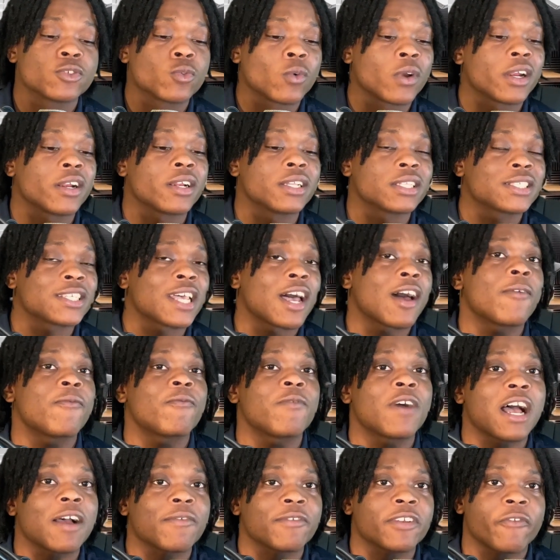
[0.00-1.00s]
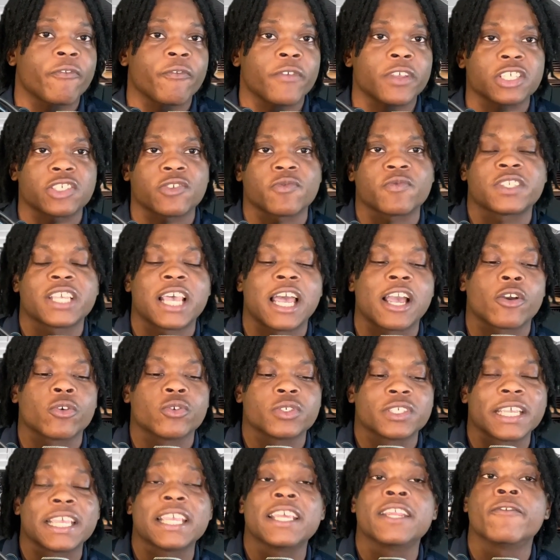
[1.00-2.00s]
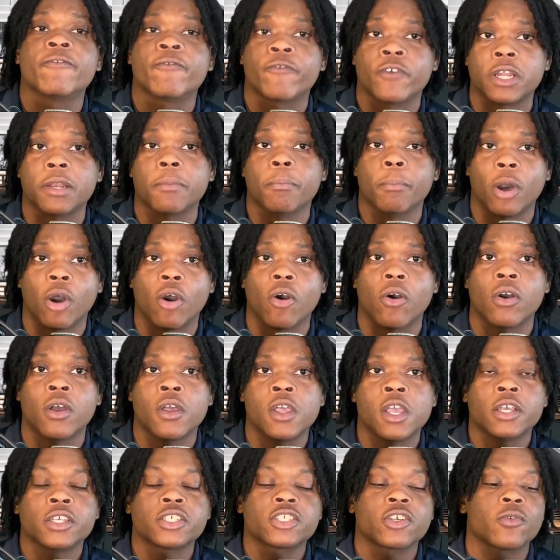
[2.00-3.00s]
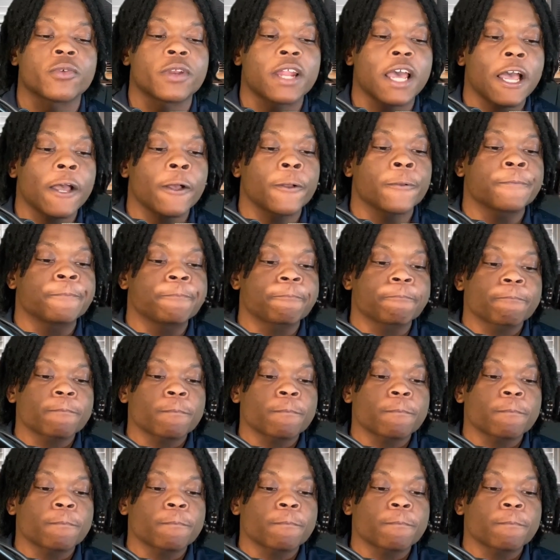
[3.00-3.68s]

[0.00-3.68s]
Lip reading: one of the top 5 defensive tackles in football. So now,